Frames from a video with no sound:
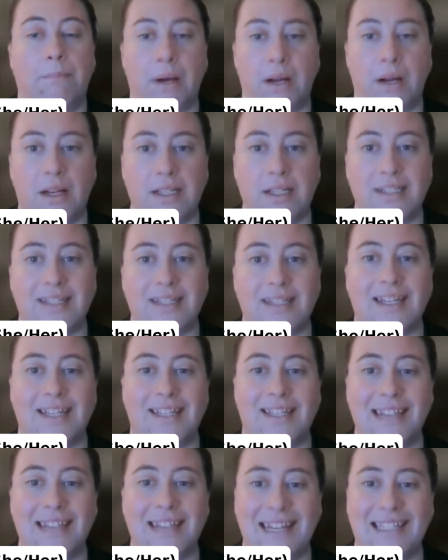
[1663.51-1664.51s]
But
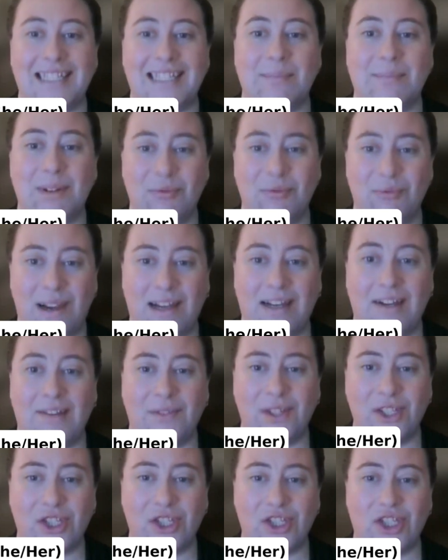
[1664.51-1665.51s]
it needs to be
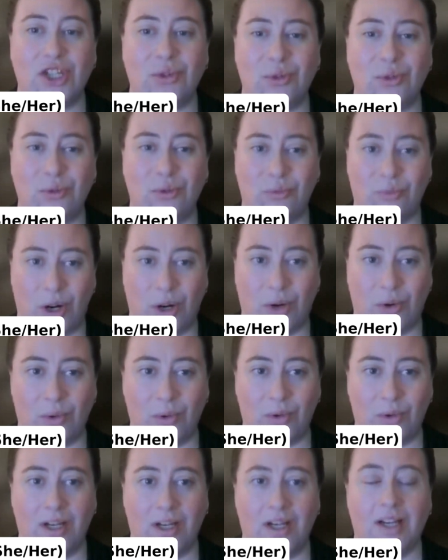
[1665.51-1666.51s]
relevant to your
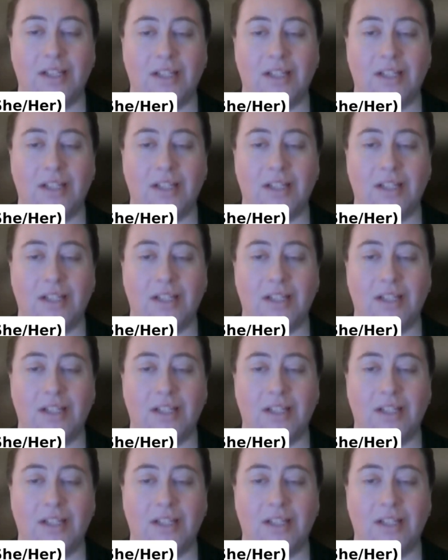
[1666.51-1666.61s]
role.